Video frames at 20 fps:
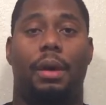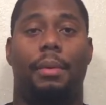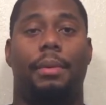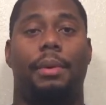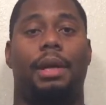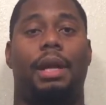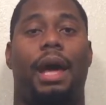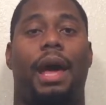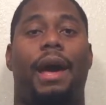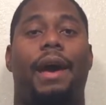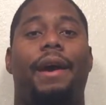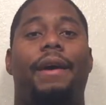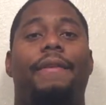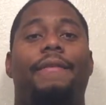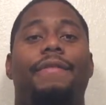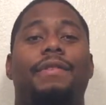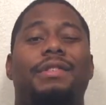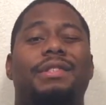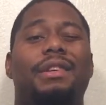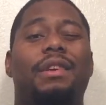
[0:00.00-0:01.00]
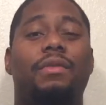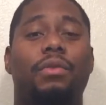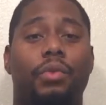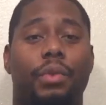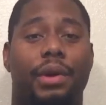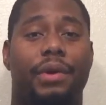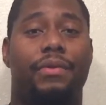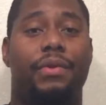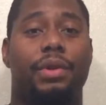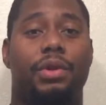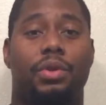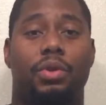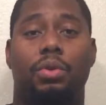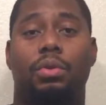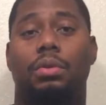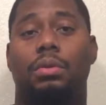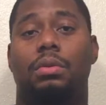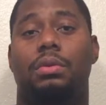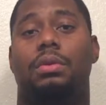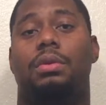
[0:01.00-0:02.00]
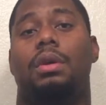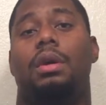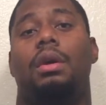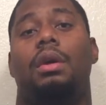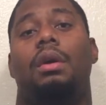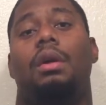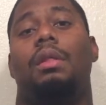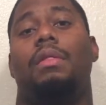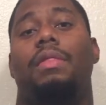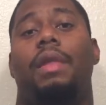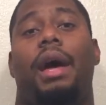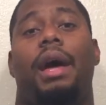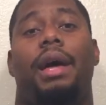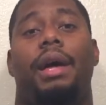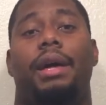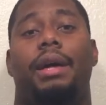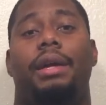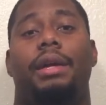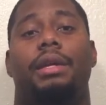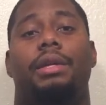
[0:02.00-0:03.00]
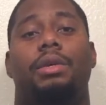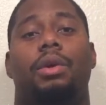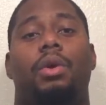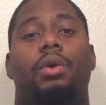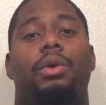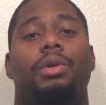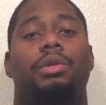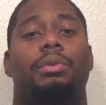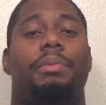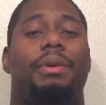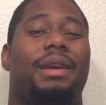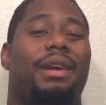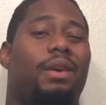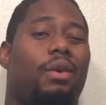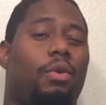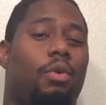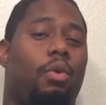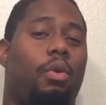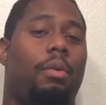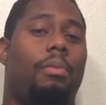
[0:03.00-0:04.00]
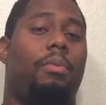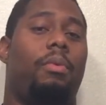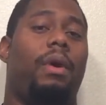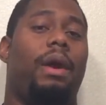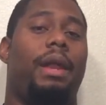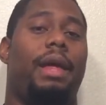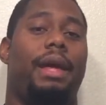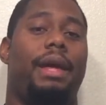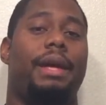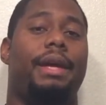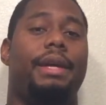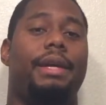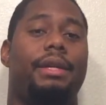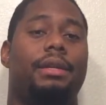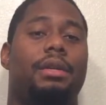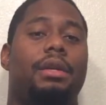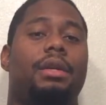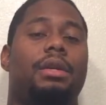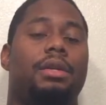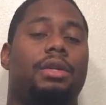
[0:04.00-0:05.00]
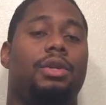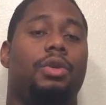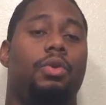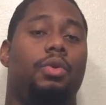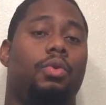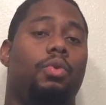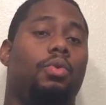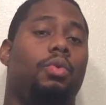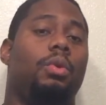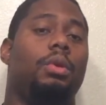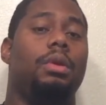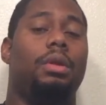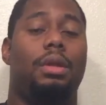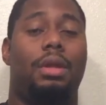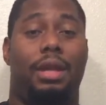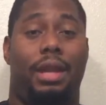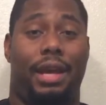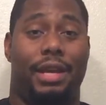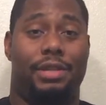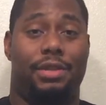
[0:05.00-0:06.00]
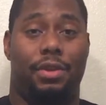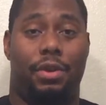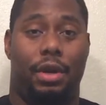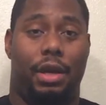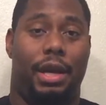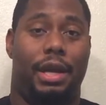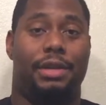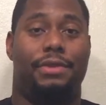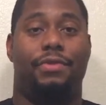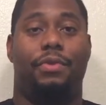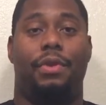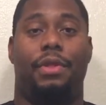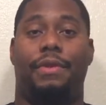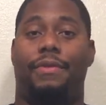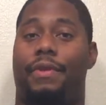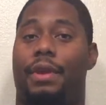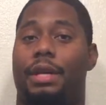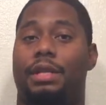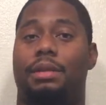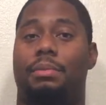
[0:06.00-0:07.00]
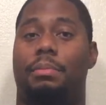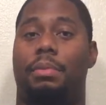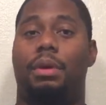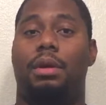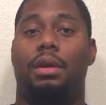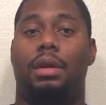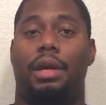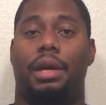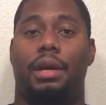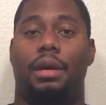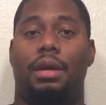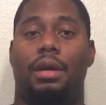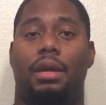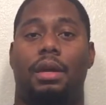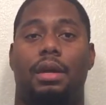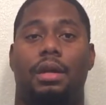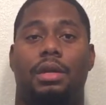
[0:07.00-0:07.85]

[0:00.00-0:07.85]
I'm going to have several different tools that is going to be incorporated into the next 30 days for the flexibility.